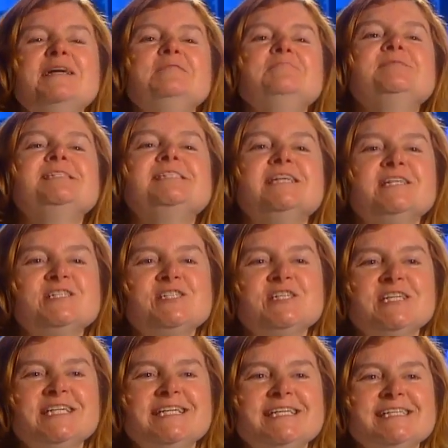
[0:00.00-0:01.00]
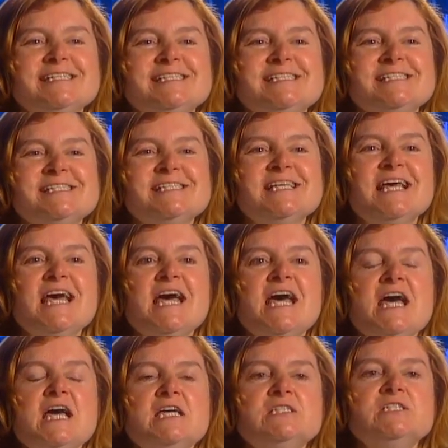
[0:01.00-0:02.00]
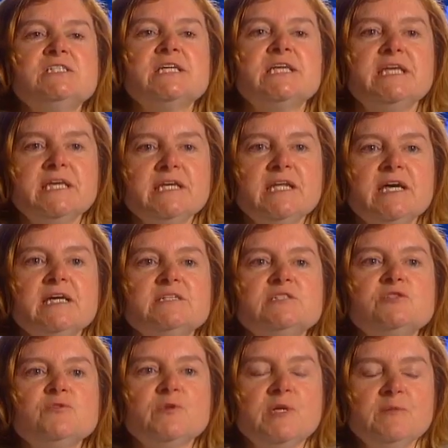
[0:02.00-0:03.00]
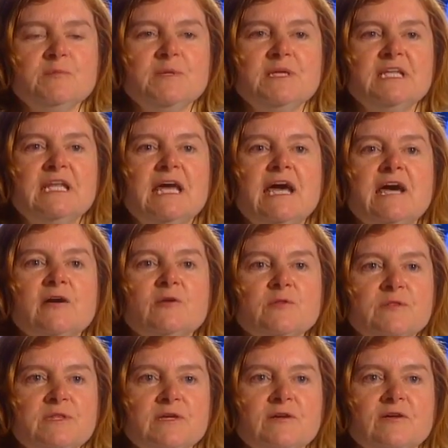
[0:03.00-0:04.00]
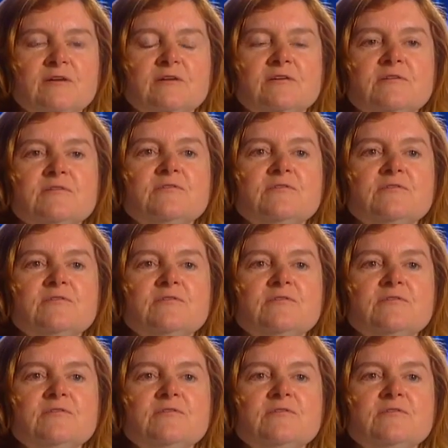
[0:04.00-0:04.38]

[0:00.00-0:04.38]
my obsession is to get a treatment out there